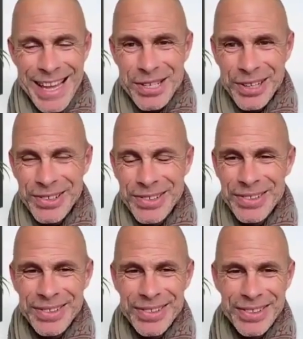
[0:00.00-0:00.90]
So
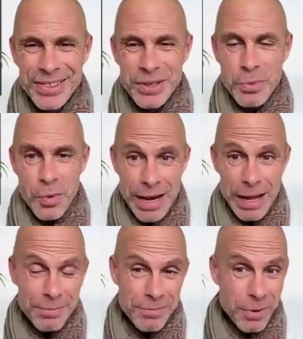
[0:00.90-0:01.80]

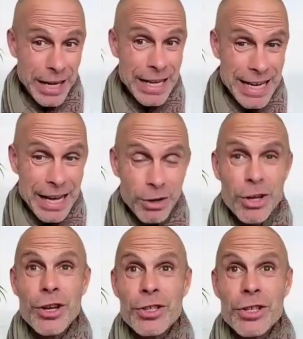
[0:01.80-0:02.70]
what I now
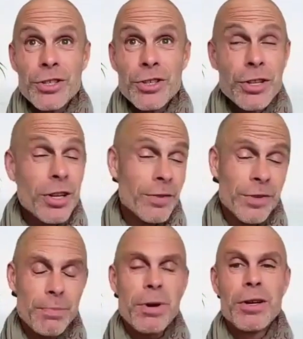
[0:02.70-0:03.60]
learned is only
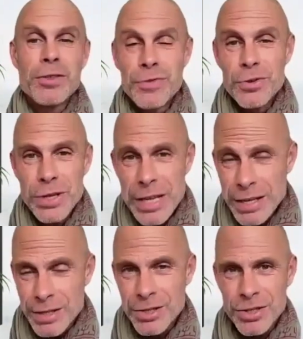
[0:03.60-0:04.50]
over the past few
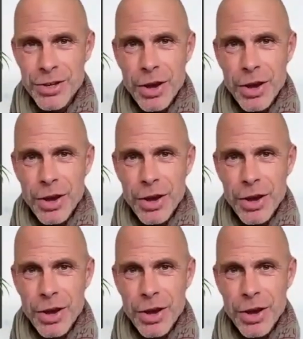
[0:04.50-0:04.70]
years